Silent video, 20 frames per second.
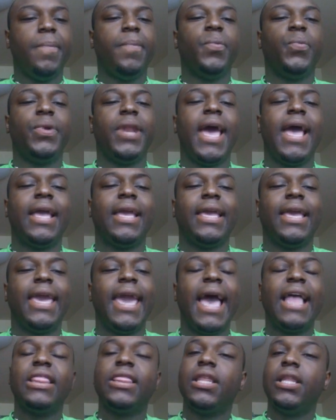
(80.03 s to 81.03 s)
When I
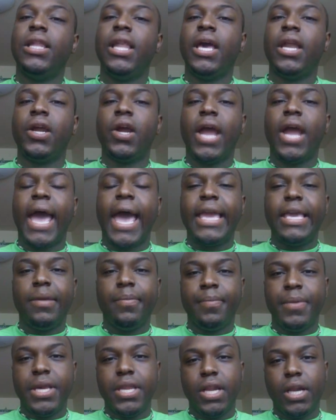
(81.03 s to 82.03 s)
got the letter, I
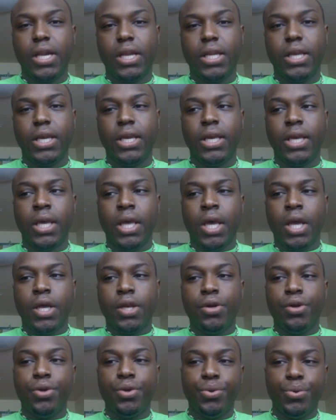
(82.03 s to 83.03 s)
immediately
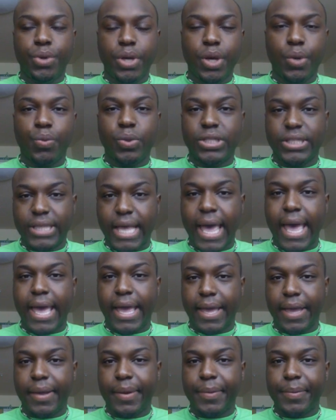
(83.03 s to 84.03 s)
knew it was
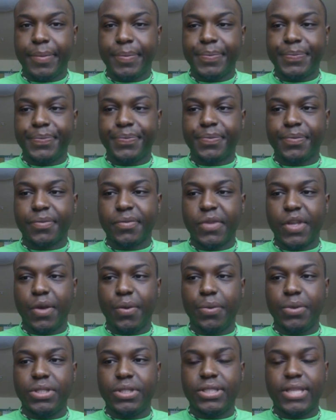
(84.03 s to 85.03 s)
time. It
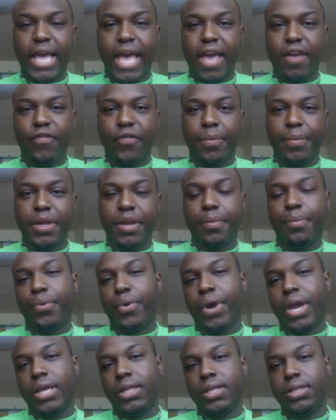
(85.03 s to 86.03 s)
was time for me to
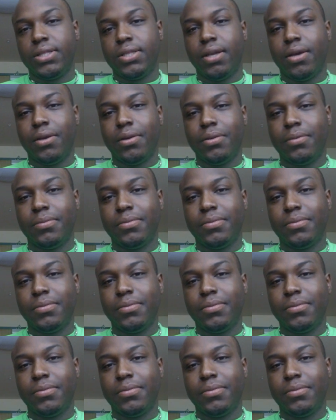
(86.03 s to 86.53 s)
bring this up.